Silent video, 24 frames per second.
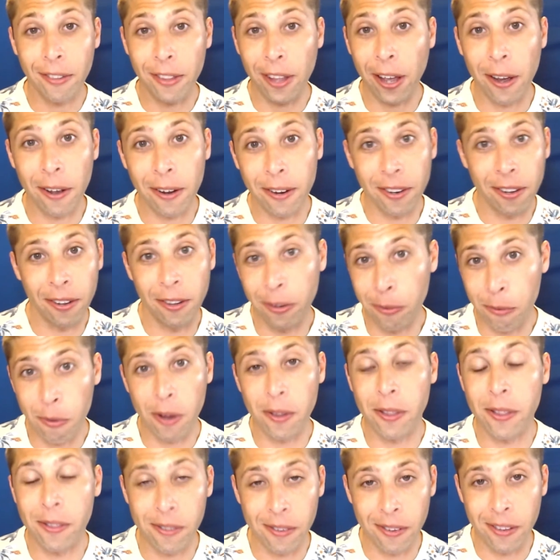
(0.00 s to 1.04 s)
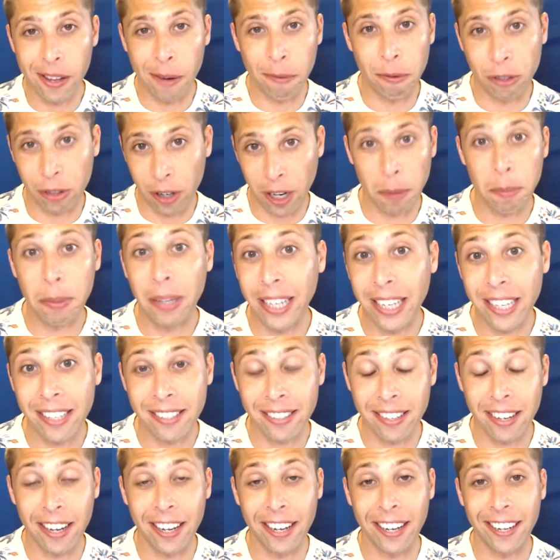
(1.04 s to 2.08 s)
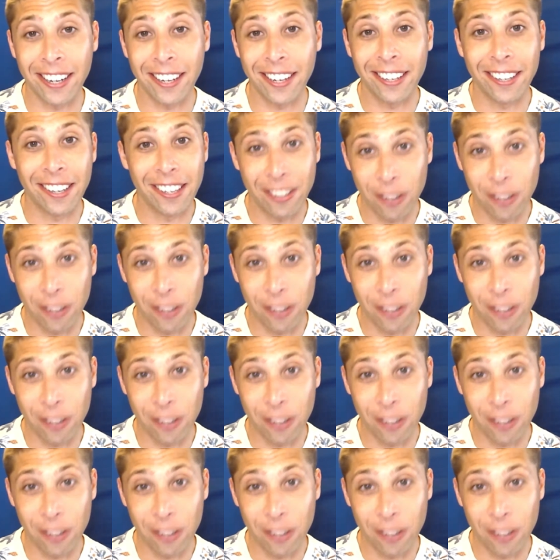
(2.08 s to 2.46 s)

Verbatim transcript: that uh, the one that we're trying to place uh,